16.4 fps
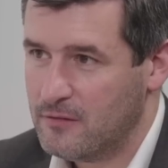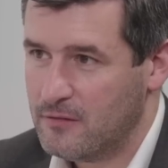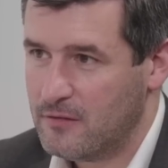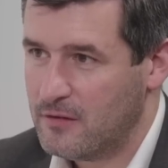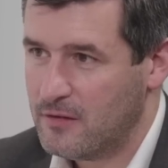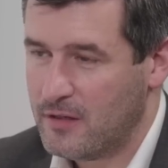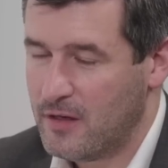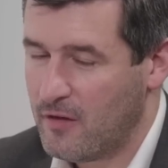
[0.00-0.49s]

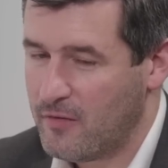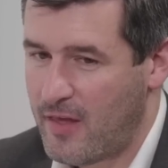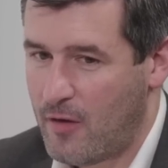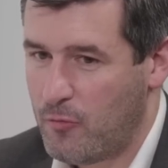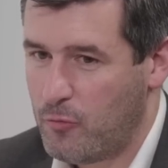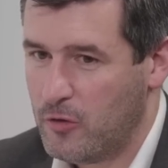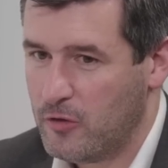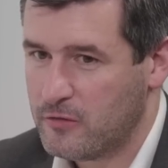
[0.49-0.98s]
You know,
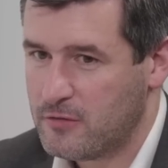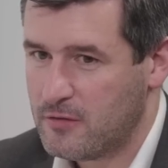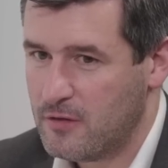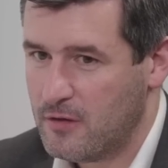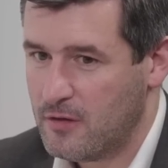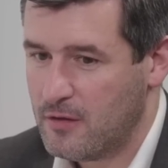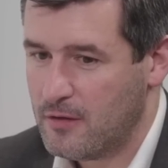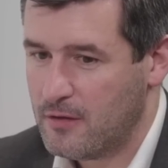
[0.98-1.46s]
that was
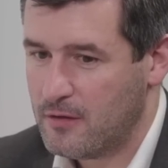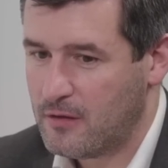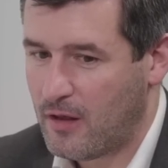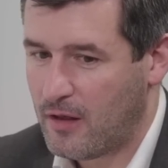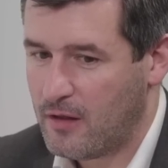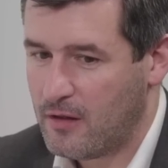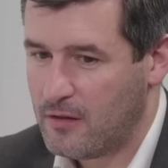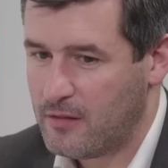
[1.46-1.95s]

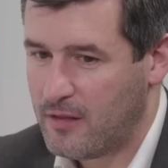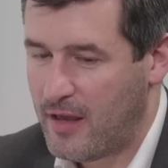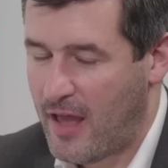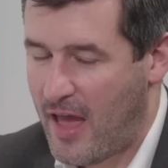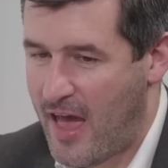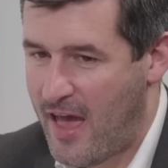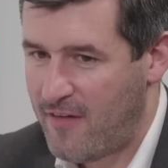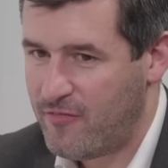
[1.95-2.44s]

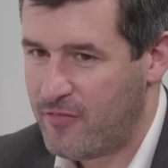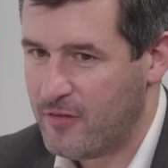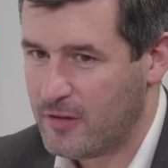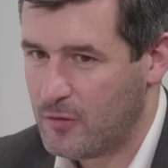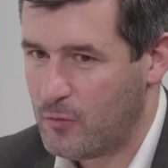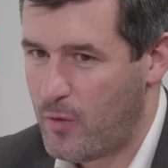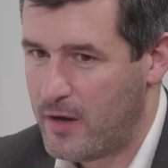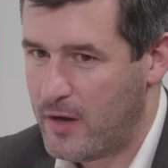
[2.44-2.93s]
the
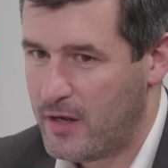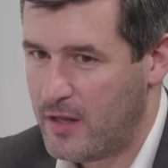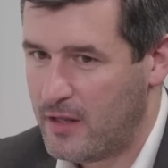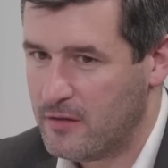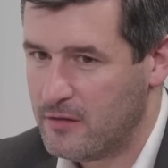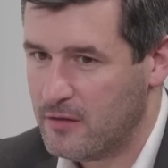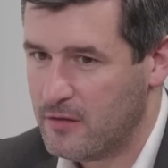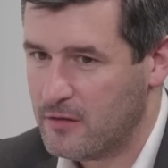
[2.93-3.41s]
effort that went
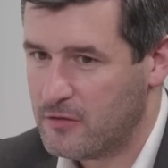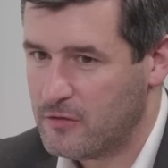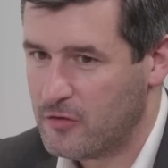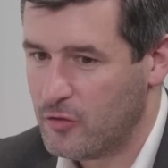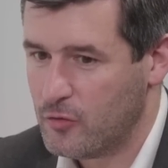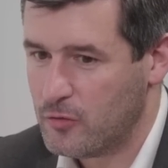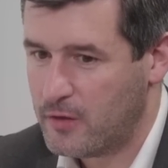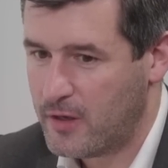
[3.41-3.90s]
in
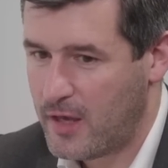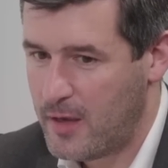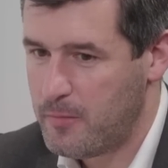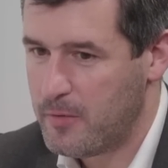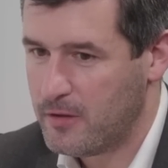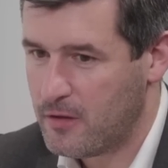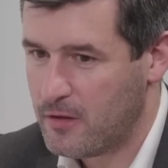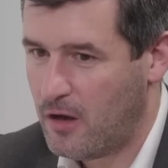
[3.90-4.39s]
to
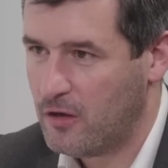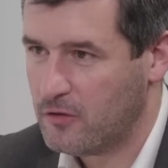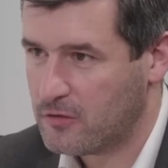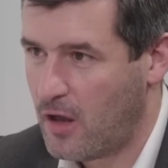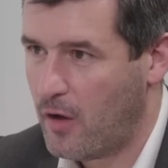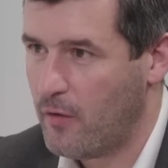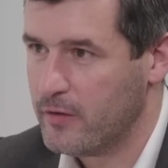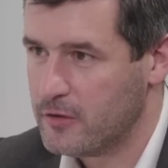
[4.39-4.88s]
keeping
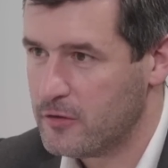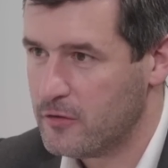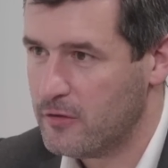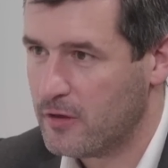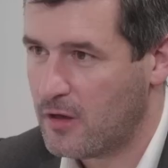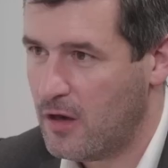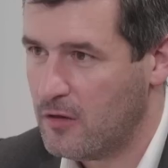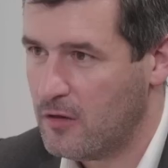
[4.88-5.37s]
darts going
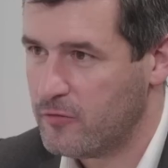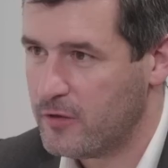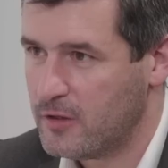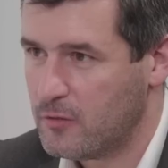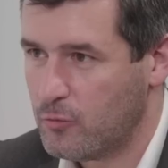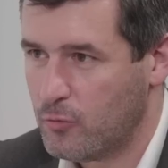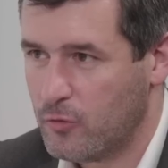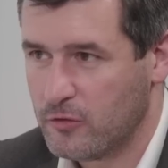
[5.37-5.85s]
during
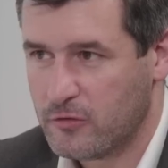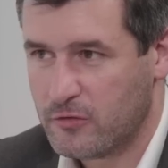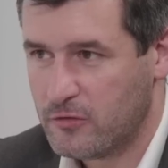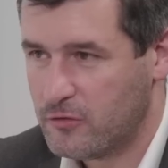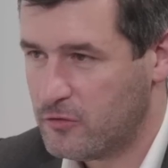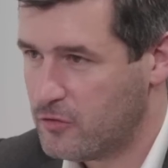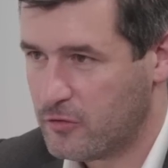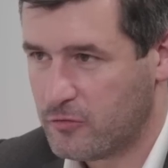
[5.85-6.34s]
COVID was
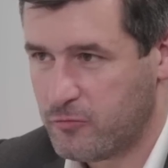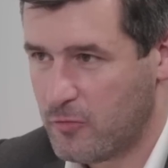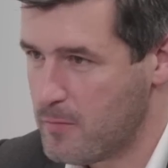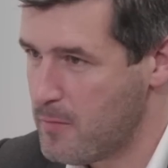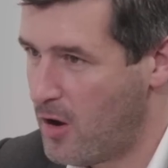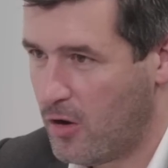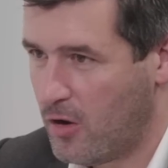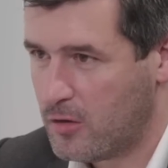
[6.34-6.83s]
just
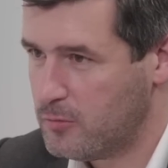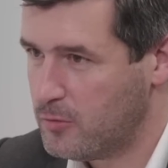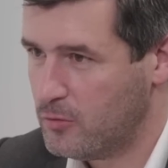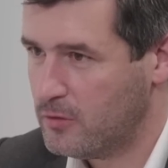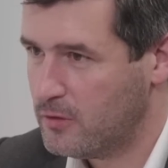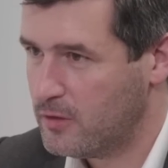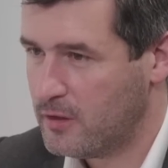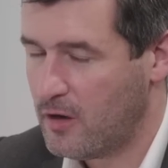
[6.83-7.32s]

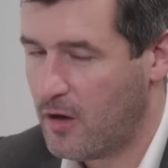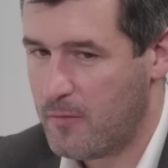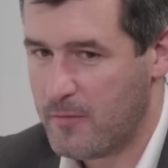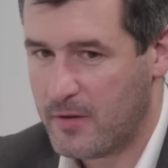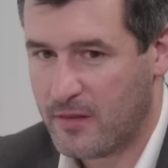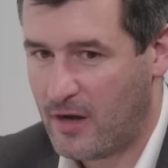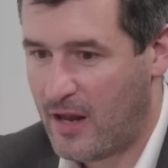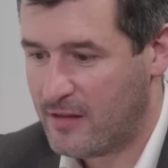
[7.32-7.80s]
remarkable. You know, I
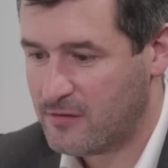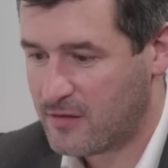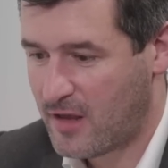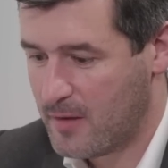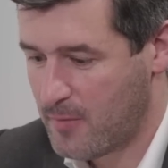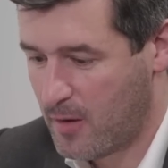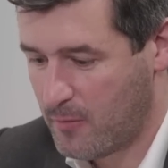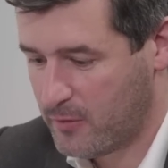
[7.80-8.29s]
mean, the lads
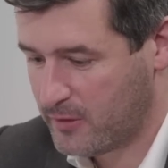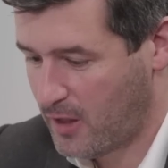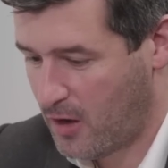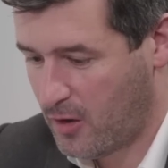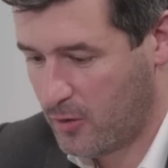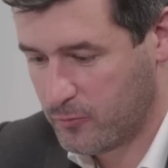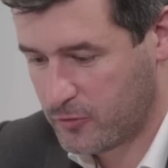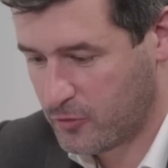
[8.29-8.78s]
came up with the
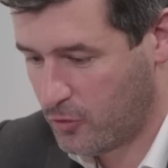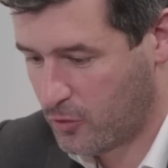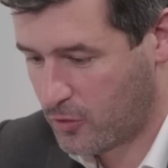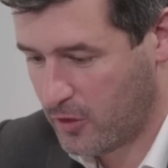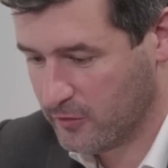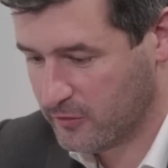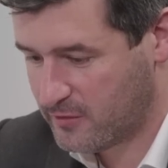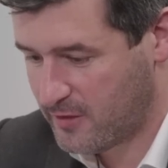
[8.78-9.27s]
home tour
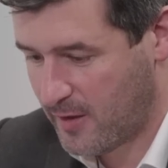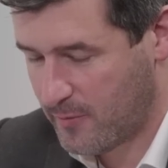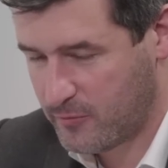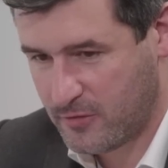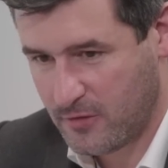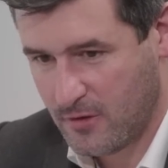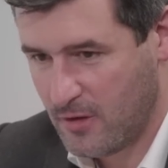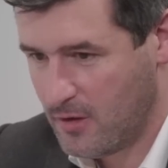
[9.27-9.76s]

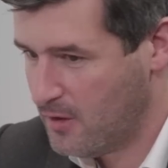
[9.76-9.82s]
concept,